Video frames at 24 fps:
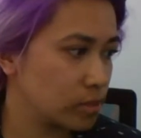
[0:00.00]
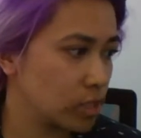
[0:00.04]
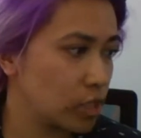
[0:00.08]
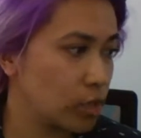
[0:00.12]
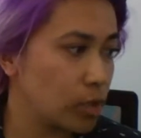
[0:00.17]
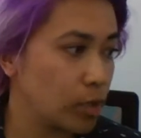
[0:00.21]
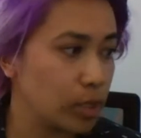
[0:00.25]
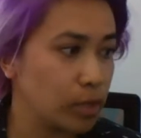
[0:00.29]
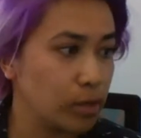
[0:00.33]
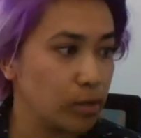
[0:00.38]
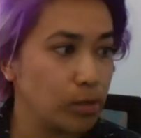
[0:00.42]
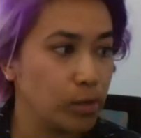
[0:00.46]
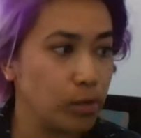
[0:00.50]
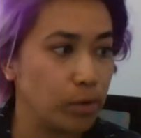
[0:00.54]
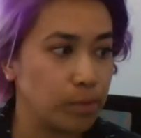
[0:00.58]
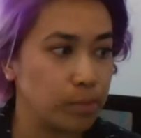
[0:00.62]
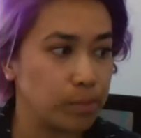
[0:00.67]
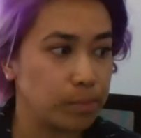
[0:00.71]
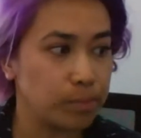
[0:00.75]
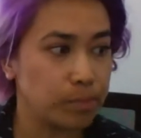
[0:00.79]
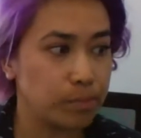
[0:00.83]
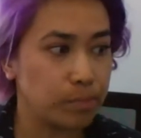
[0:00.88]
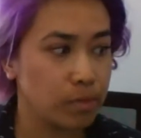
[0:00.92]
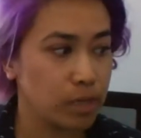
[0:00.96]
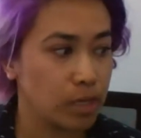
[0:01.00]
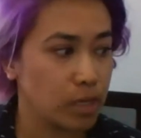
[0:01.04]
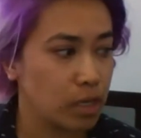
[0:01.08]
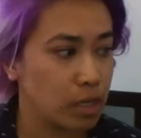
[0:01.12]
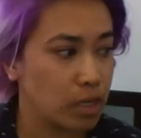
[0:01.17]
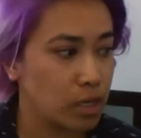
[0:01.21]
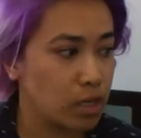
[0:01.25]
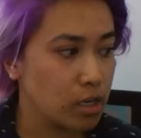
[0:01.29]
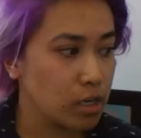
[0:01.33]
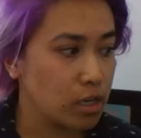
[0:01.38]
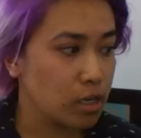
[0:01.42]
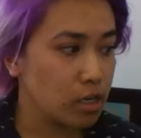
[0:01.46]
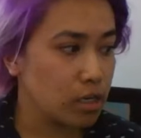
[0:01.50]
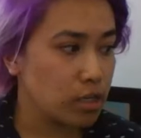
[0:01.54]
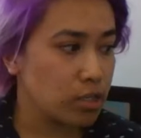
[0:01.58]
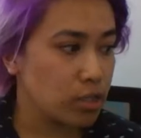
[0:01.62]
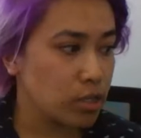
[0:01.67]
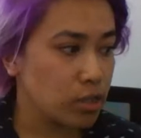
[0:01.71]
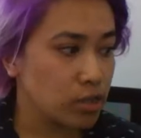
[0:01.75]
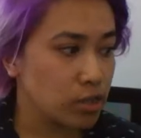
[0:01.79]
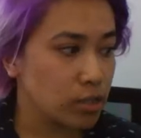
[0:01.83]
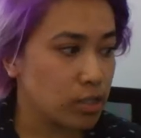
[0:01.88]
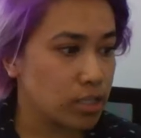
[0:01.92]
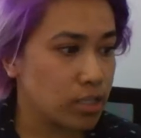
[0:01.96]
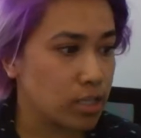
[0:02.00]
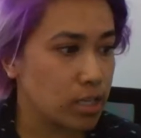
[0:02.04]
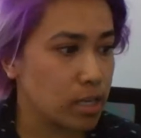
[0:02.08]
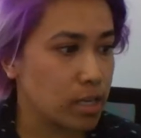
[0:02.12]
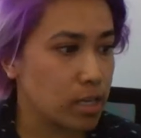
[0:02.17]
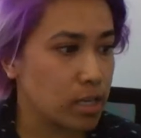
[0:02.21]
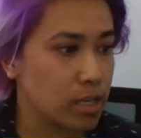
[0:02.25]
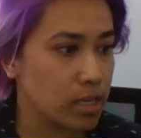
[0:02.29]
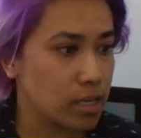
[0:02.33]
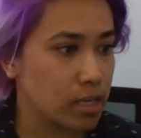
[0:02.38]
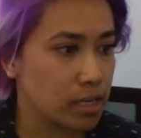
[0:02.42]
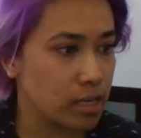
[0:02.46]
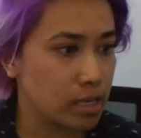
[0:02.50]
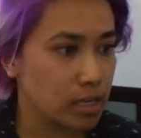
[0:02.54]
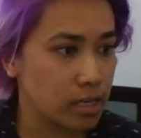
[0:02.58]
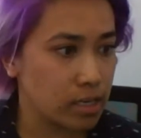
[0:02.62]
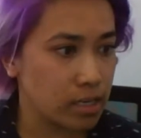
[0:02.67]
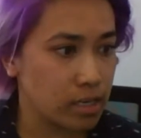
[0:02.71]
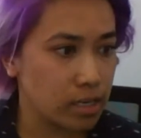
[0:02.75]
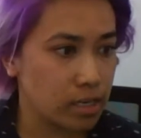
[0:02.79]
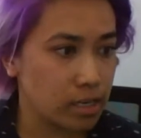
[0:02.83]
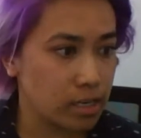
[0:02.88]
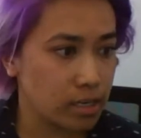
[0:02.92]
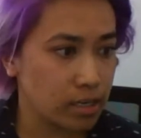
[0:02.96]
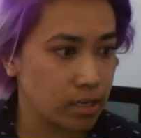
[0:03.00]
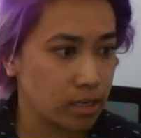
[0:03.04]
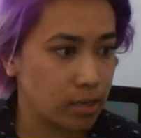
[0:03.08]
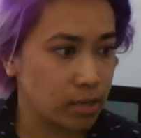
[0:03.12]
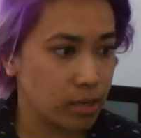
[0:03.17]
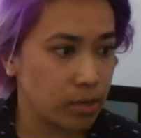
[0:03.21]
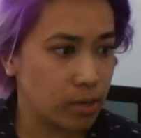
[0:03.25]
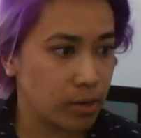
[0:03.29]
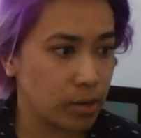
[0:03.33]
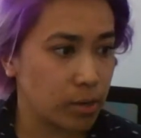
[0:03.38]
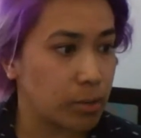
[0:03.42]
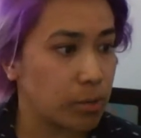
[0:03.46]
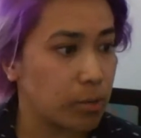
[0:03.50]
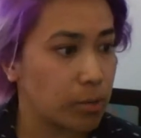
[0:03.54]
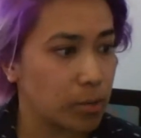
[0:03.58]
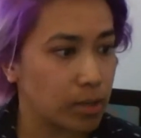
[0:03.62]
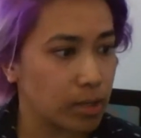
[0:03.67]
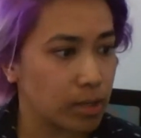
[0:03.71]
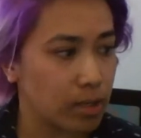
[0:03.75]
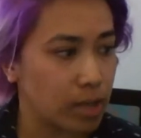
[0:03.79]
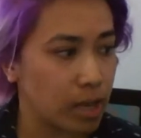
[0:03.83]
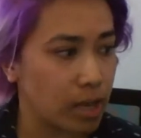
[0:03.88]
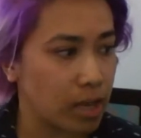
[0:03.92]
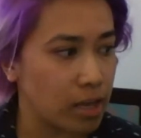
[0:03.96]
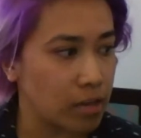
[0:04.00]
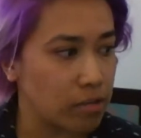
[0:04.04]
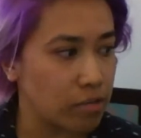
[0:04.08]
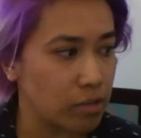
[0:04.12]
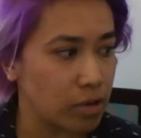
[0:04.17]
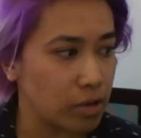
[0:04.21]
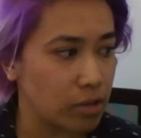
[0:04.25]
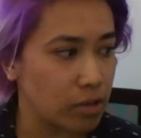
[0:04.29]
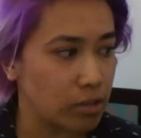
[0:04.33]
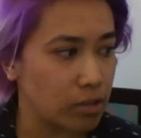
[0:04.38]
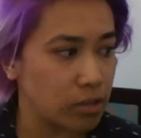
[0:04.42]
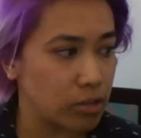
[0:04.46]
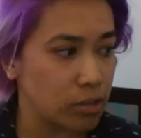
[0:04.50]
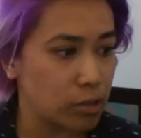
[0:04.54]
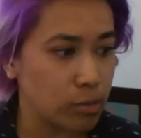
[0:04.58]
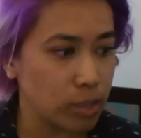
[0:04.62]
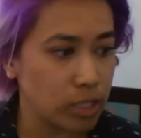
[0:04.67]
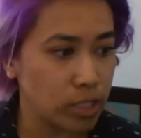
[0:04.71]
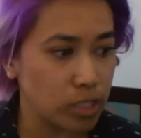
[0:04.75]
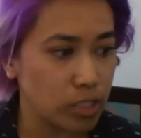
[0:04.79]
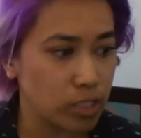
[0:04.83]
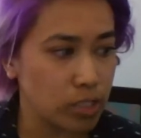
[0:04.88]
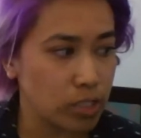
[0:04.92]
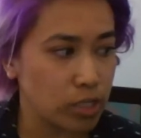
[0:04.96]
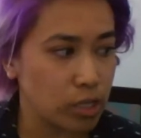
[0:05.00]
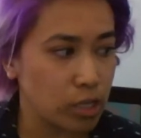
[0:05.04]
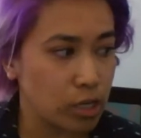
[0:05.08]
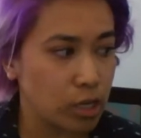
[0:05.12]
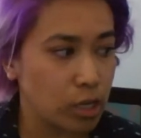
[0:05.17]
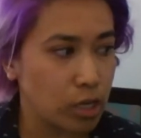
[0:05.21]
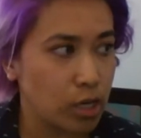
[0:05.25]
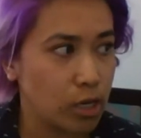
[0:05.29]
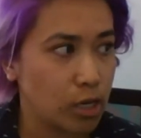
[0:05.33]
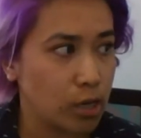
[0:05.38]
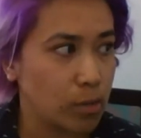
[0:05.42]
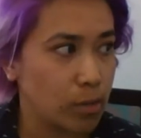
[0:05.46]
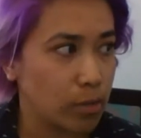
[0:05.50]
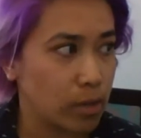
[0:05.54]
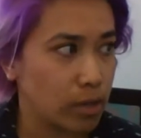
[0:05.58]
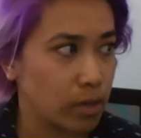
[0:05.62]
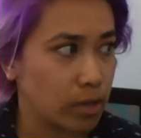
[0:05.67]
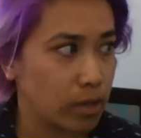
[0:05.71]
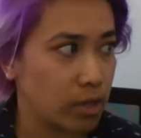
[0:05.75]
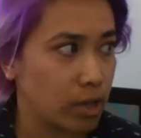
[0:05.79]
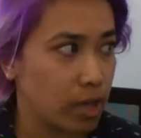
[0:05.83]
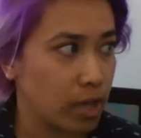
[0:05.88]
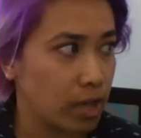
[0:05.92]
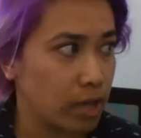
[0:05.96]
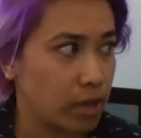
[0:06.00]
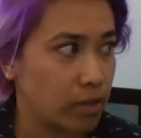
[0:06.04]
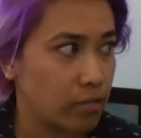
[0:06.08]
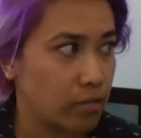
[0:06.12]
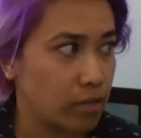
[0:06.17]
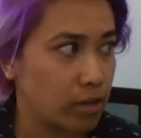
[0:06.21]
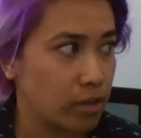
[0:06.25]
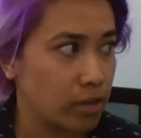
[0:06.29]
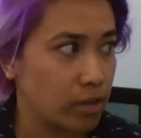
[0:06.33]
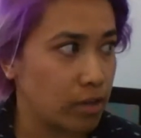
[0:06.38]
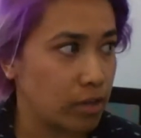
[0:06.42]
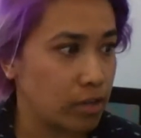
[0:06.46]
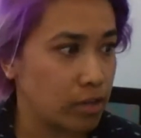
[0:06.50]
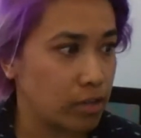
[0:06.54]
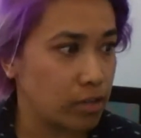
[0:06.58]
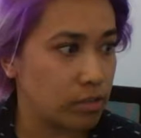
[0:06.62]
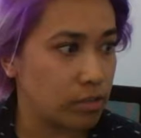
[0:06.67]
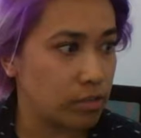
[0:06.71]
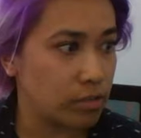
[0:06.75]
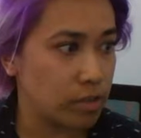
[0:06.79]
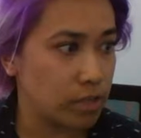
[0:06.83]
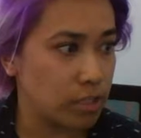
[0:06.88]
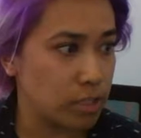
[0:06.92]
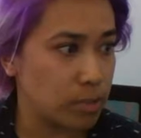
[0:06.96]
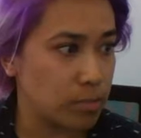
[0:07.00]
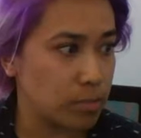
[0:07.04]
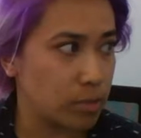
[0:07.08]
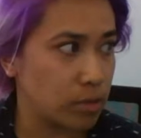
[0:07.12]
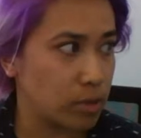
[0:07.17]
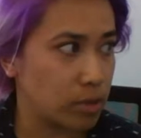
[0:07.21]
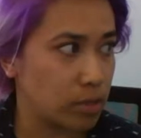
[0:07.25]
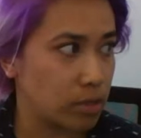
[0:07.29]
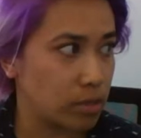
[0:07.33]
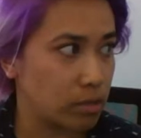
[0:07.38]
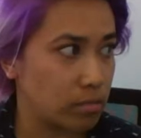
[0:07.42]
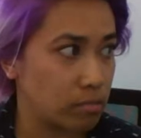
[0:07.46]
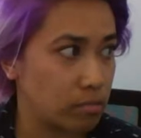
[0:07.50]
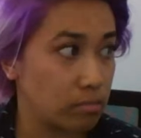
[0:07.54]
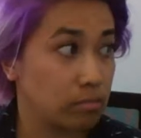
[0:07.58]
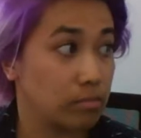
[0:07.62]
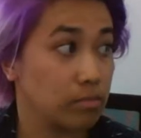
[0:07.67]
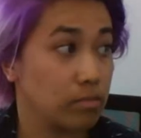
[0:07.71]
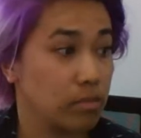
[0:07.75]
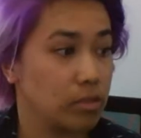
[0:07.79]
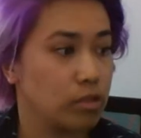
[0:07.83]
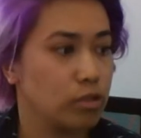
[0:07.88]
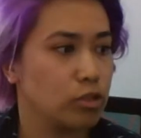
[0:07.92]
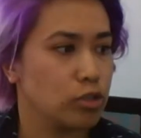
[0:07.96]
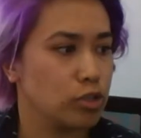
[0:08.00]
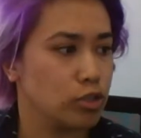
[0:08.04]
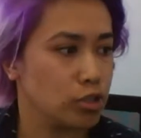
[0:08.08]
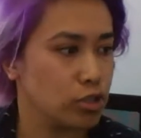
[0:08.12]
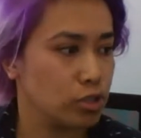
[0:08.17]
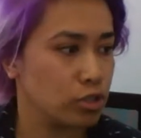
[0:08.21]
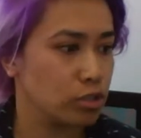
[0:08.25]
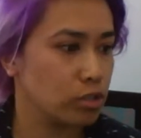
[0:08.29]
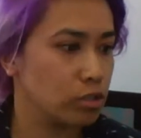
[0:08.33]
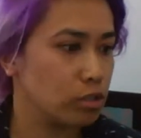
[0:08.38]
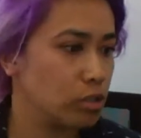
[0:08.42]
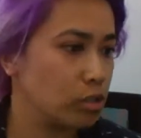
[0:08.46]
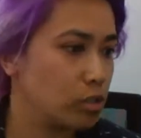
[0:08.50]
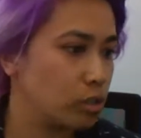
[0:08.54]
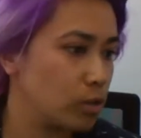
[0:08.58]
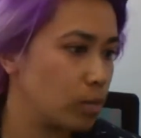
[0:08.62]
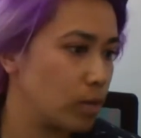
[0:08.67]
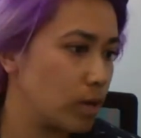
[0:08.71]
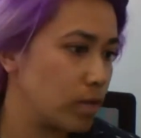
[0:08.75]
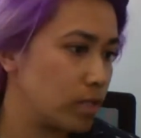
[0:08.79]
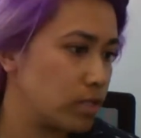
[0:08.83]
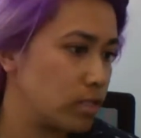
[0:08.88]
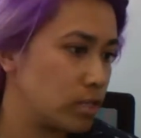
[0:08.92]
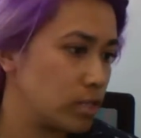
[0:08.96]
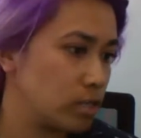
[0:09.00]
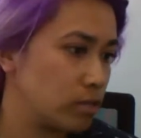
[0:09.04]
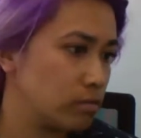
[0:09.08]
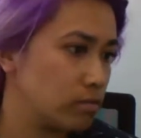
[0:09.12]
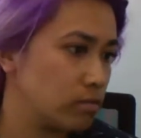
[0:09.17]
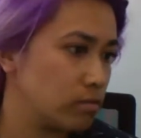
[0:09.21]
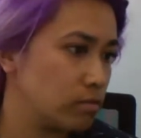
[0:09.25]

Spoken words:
Okay, cool. So it looks like we're live on Twitch. We're live on Facebook. Shh, quiet down.